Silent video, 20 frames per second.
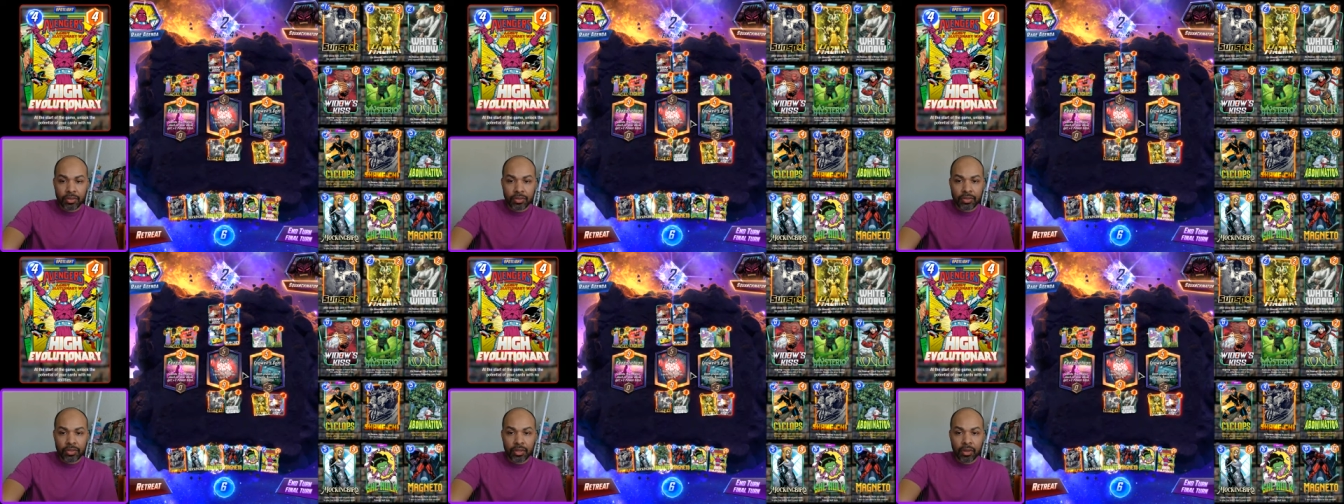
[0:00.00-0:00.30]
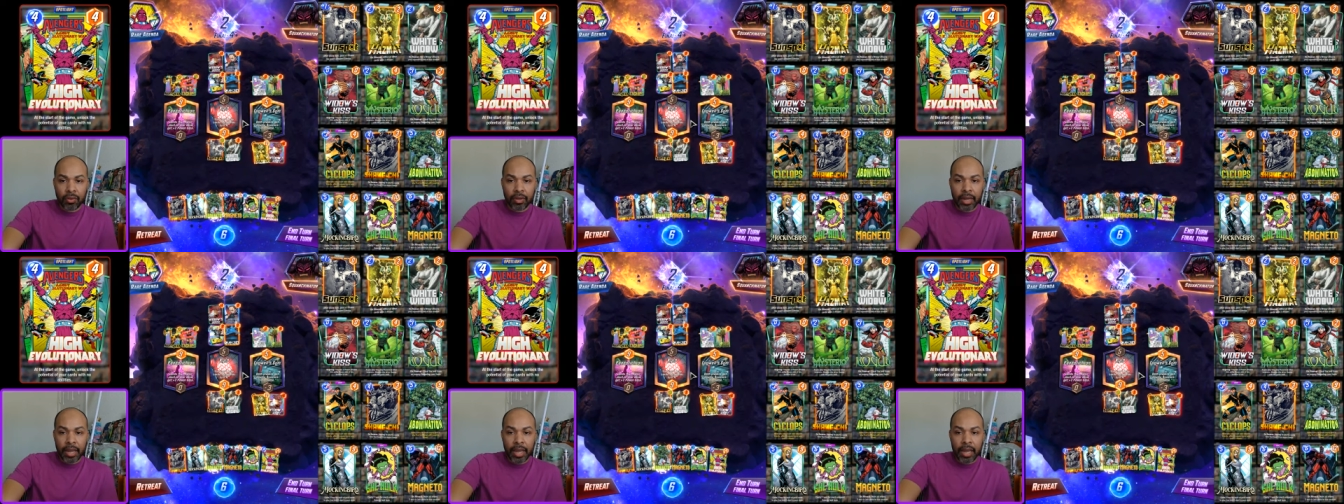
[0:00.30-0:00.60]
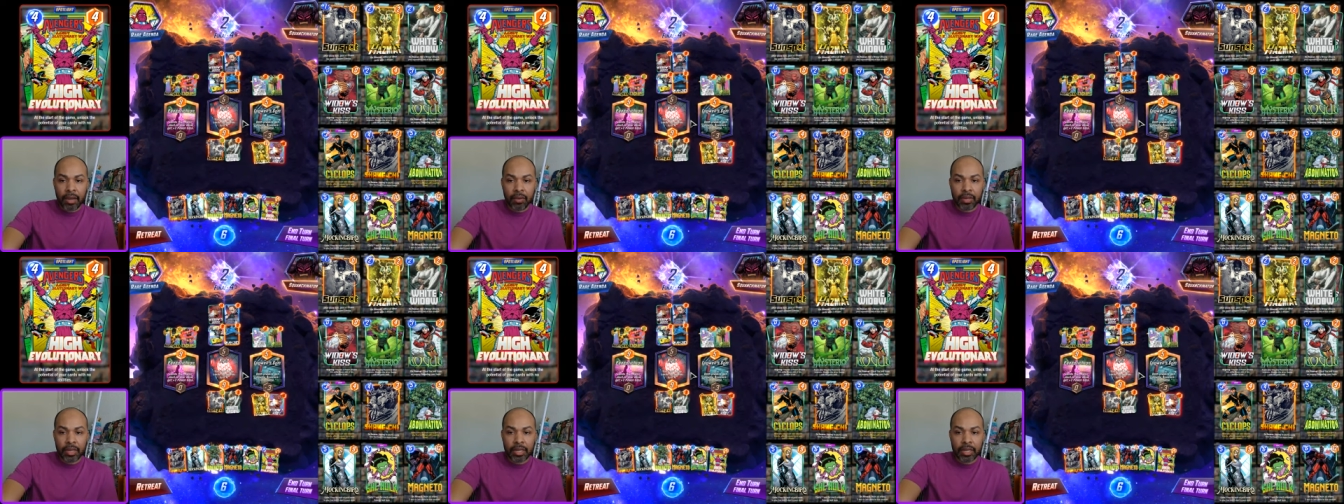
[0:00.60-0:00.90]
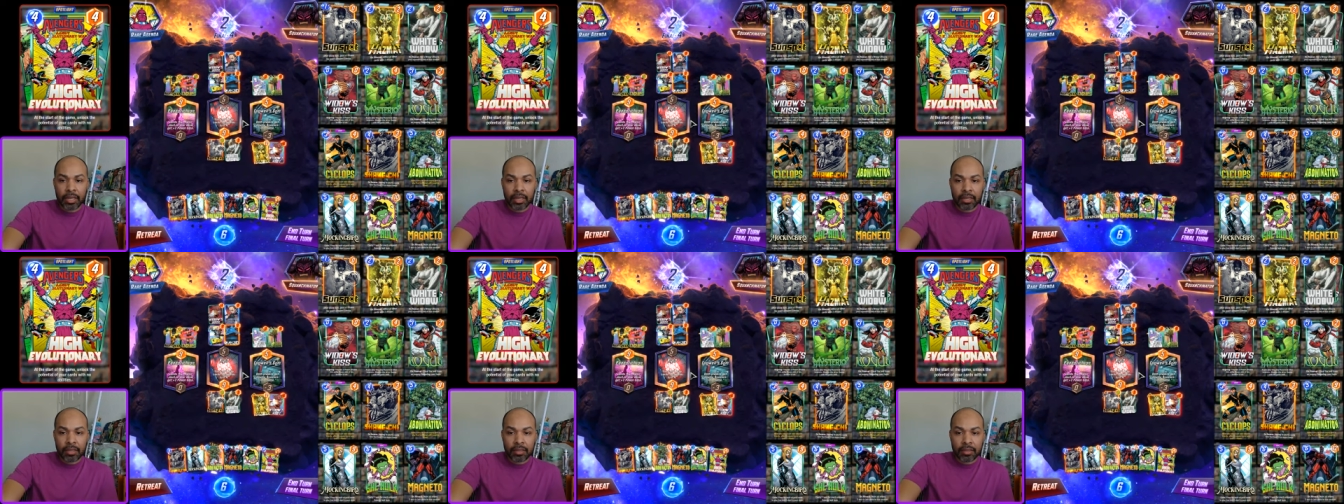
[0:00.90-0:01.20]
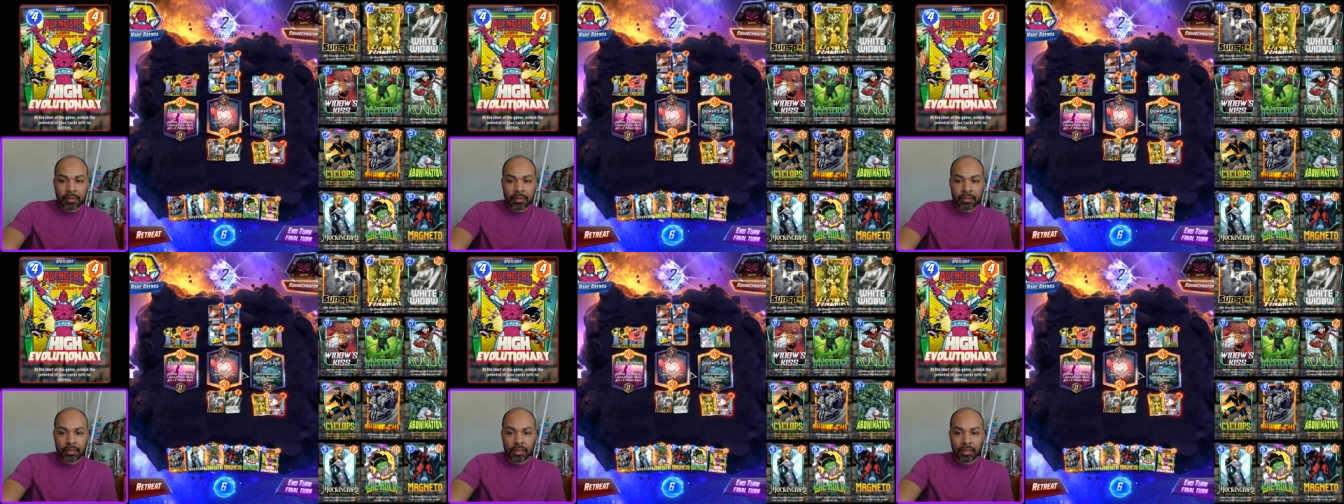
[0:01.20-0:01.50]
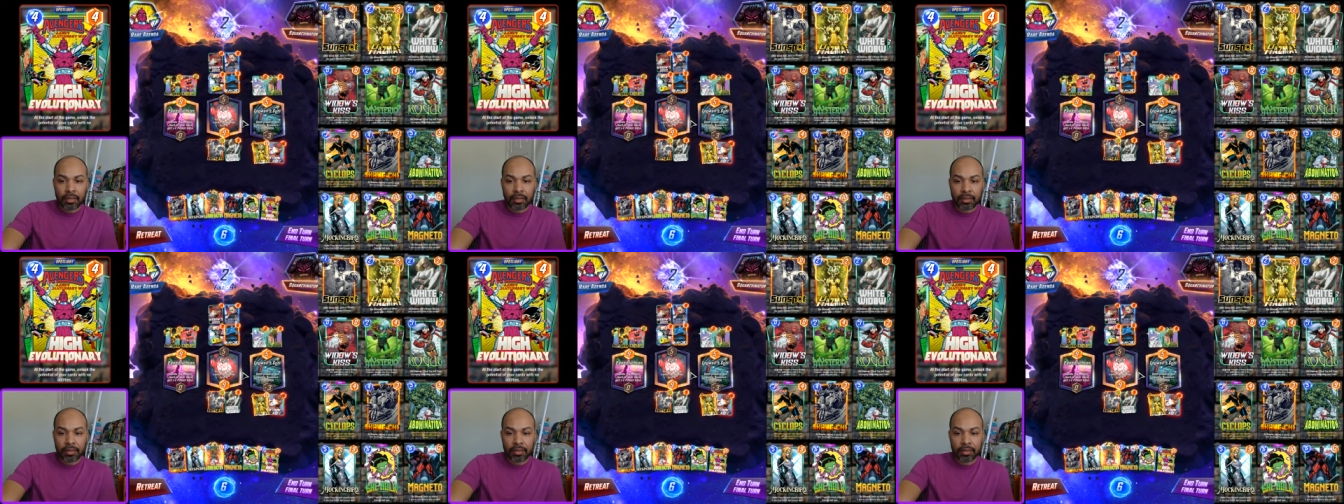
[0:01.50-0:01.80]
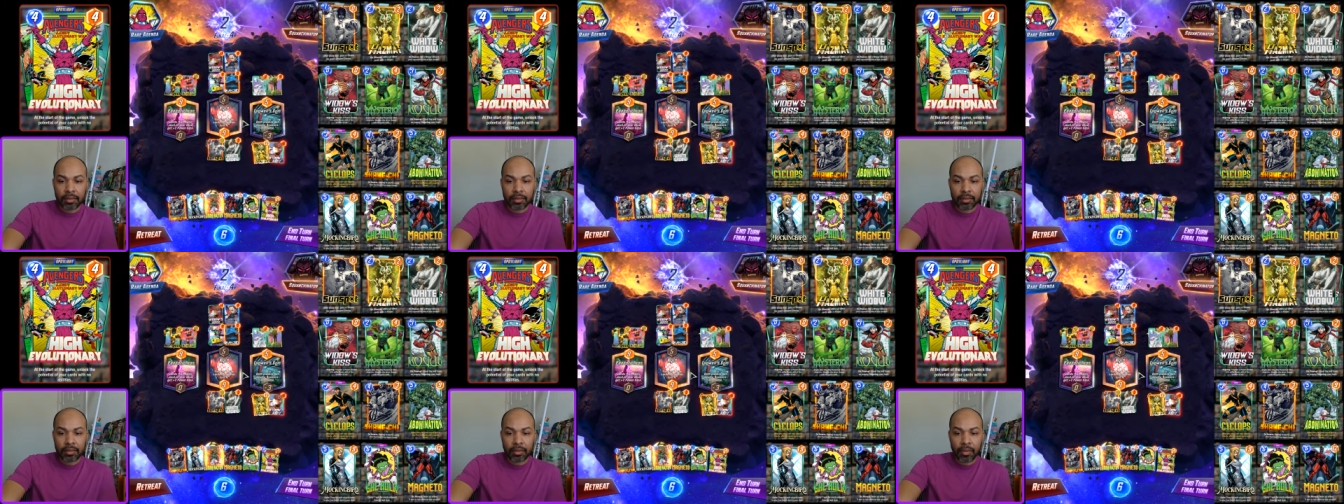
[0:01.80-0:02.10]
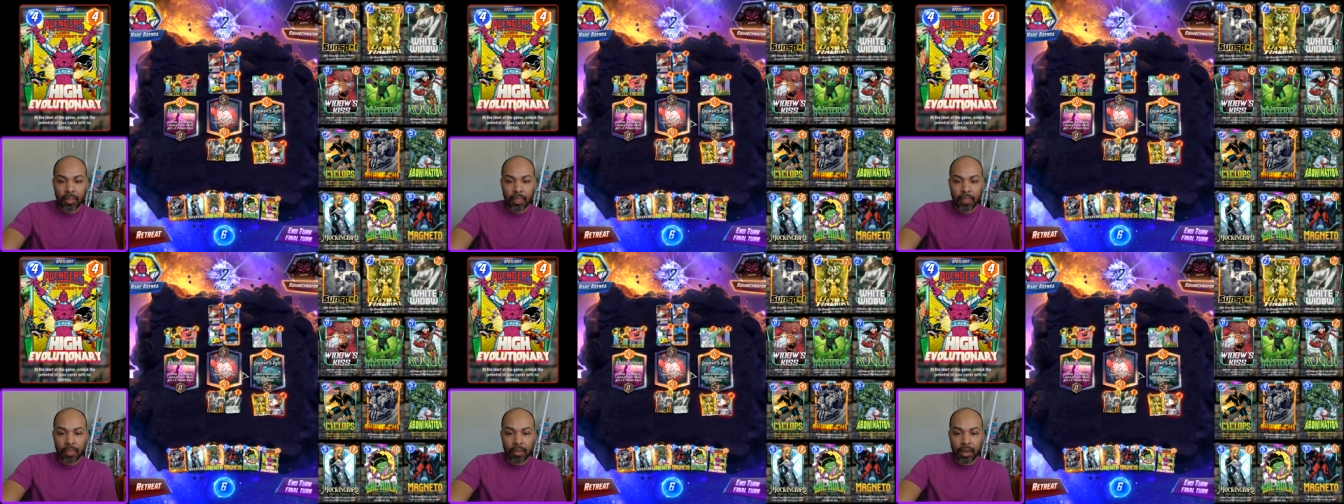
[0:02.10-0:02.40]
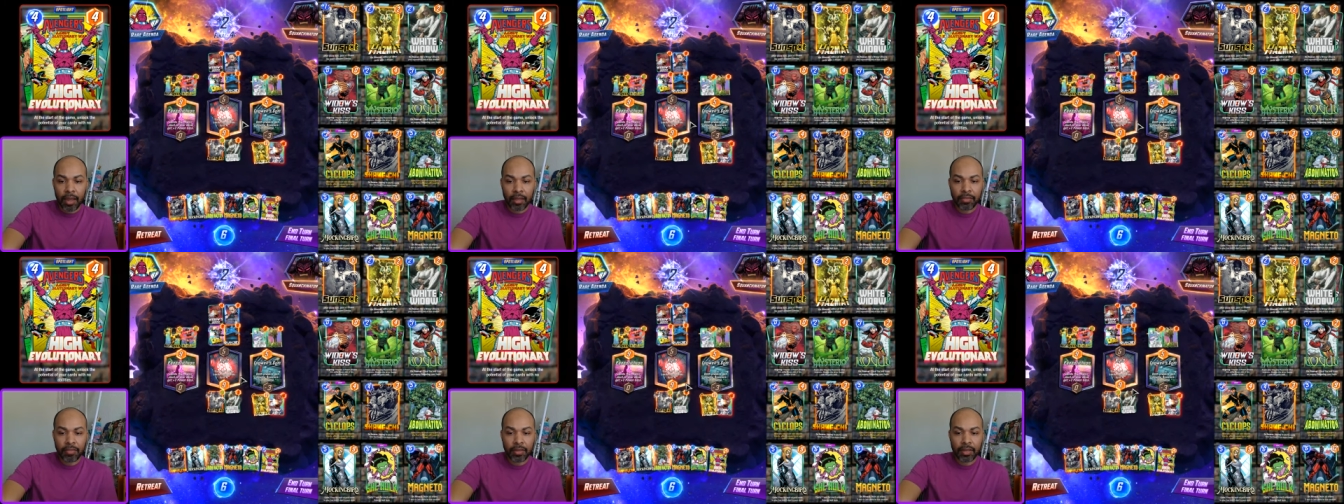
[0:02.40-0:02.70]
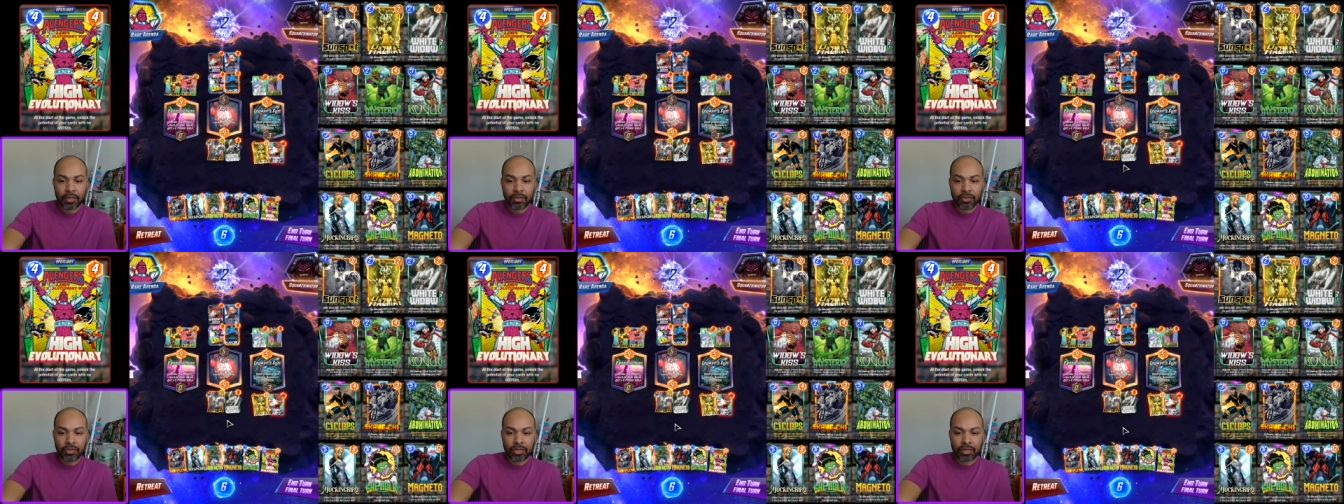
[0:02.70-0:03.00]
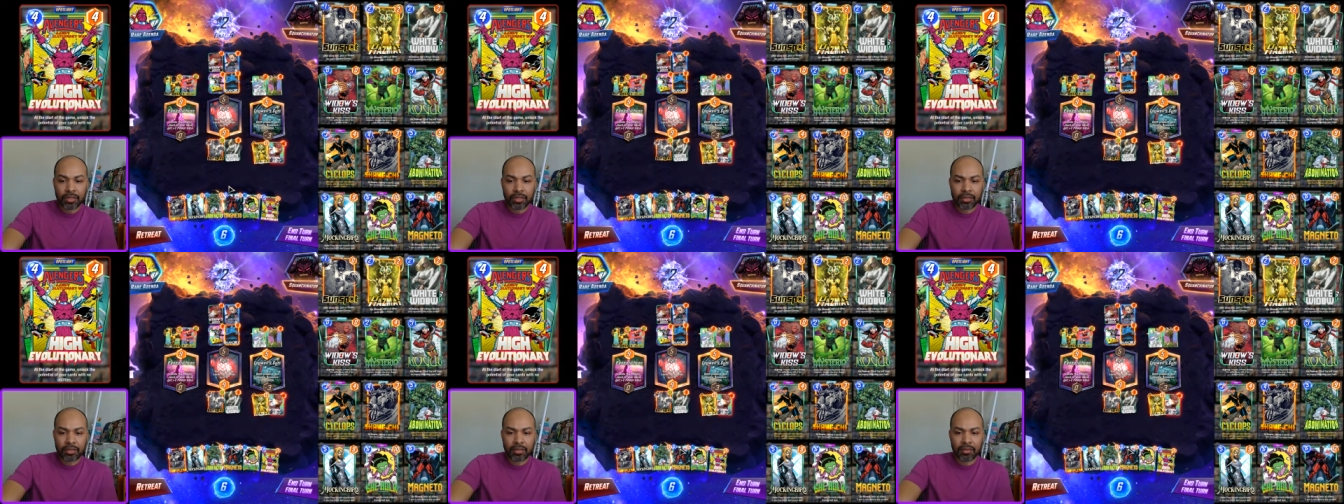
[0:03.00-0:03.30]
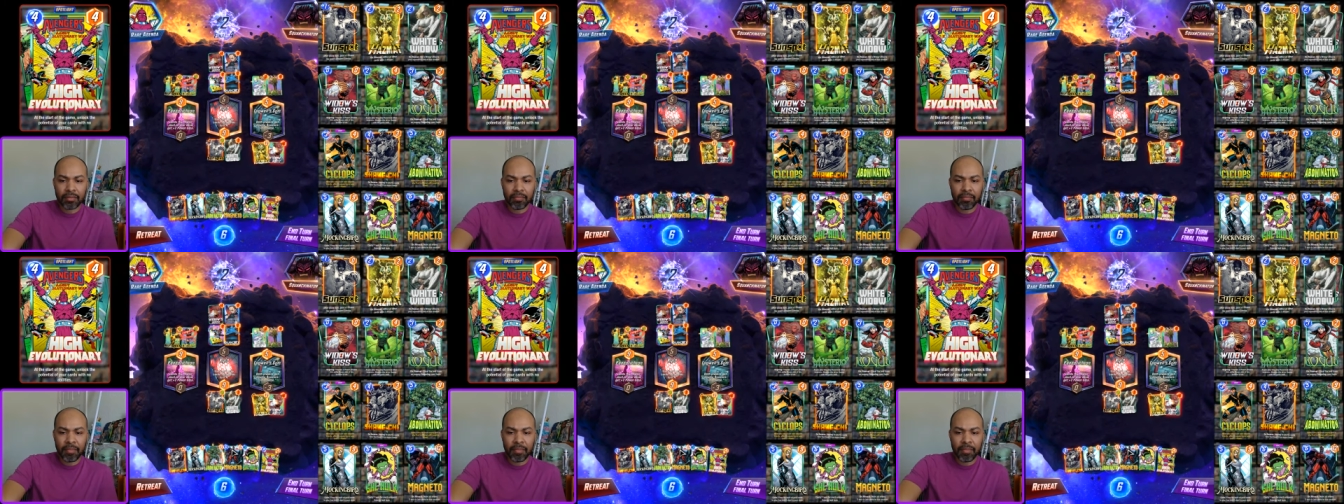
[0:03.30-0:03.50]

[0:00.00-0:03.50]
So now it is... I think it's just